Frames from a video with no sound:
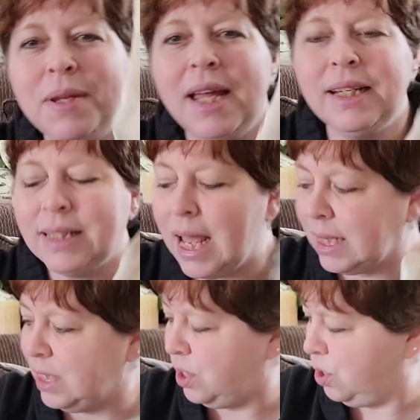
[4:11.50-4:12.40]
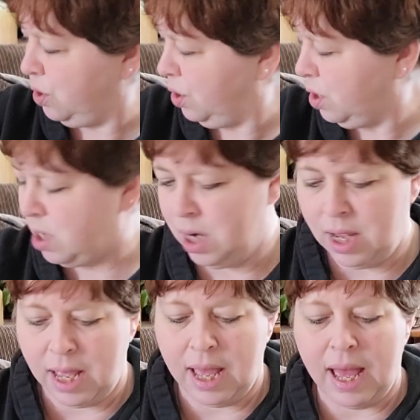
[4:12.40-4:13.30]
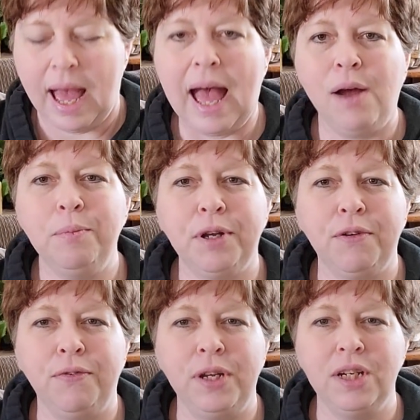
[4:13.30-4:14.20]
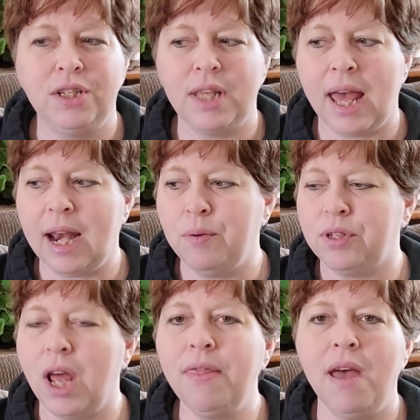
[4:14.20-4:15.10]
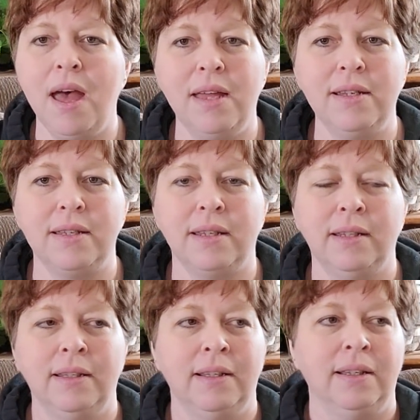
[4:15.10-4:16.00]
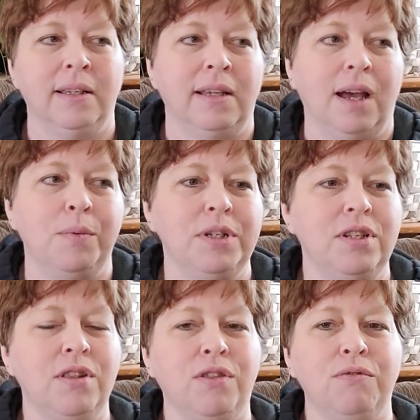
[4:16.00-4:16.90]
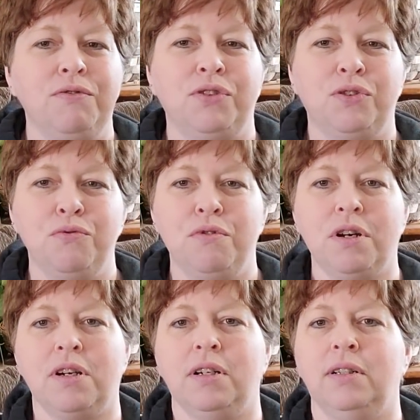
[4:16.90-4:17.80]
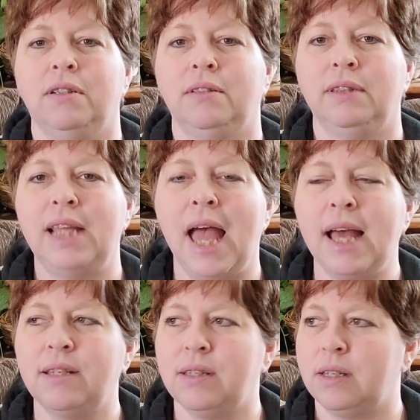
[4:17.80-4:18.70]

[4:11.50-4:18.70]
Not exactly sure how I'm going to finish that. I was on the hunt. I went to the thrift store I